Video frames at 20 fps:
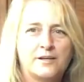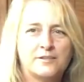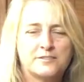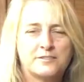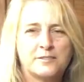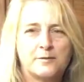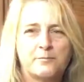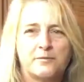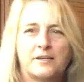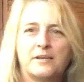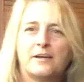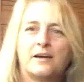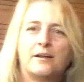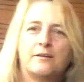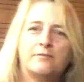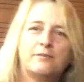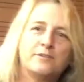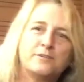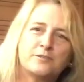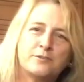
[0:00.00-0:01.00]
out something
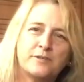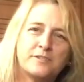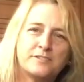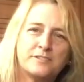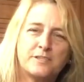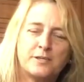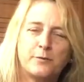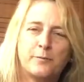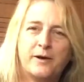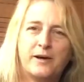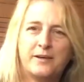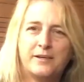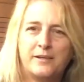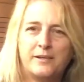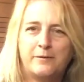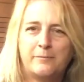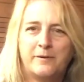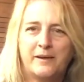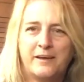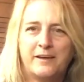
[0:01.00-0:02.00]
kind of interesting about
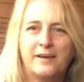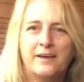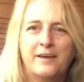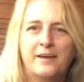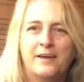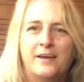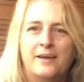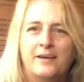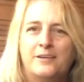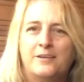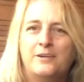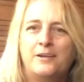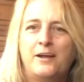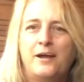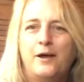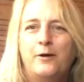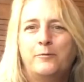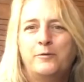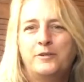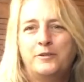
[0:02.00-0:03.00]
eBay. You
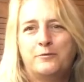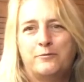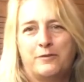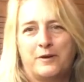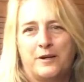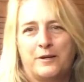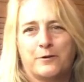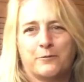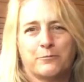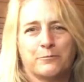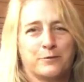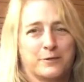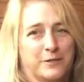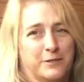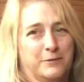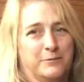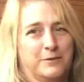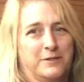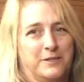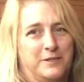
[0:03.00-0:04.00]
know how when you find a
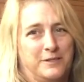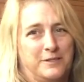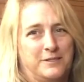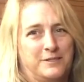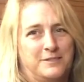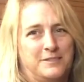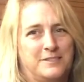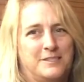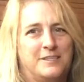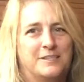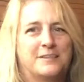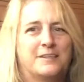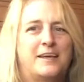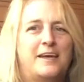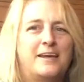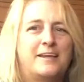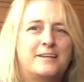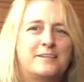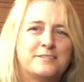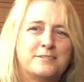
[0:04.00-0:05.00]
really, really good deal,
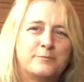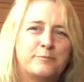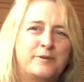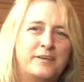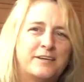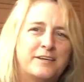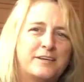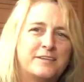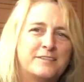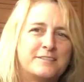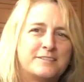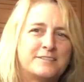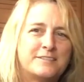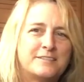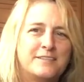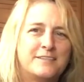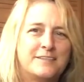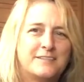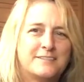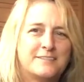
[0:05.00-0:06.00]
and it's
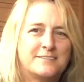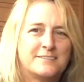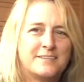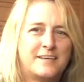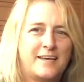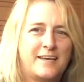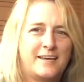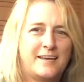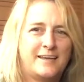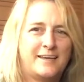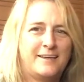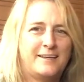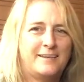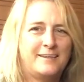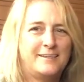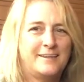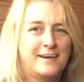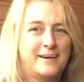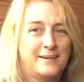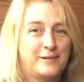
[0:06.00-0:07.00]
because it's
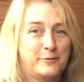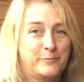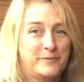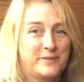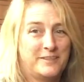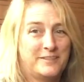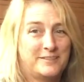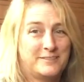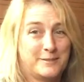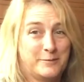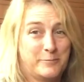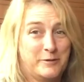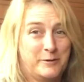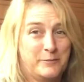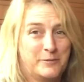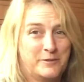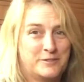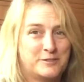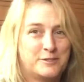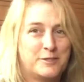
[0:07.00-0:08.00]
a item that somebody
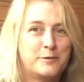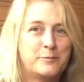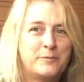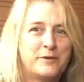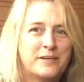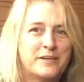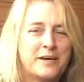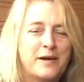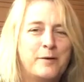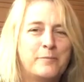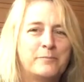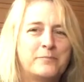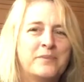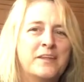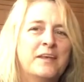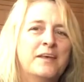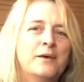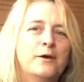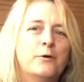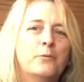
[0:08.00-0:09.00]
wants you to pick up?
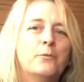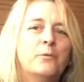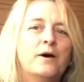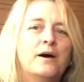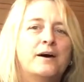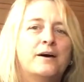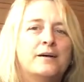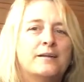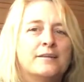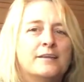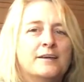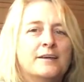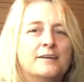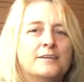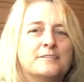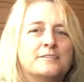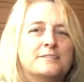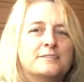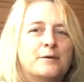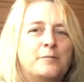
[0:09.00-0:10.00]
Well,
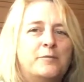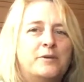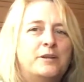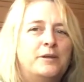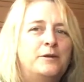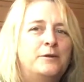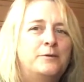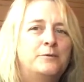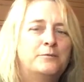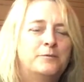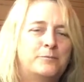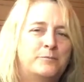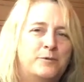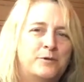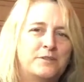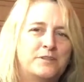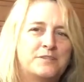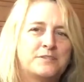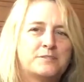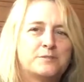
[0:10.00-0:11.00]
somebody
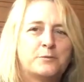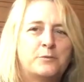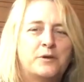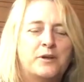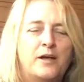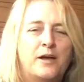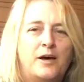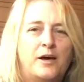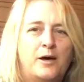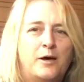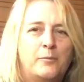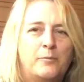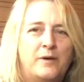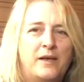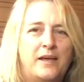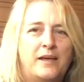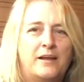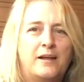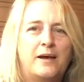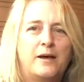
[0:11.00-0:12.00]
put this one up,
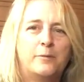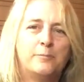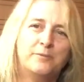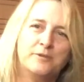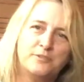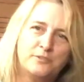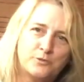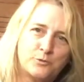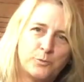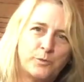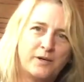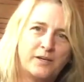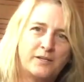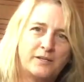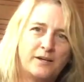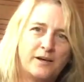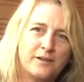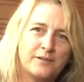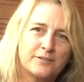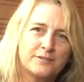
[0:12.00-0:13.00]
and I bid
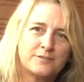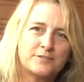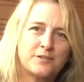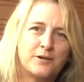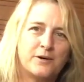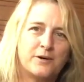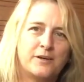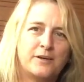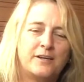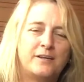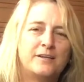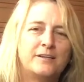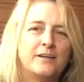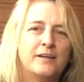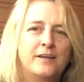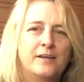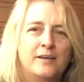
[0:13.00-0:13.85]
$20 on it.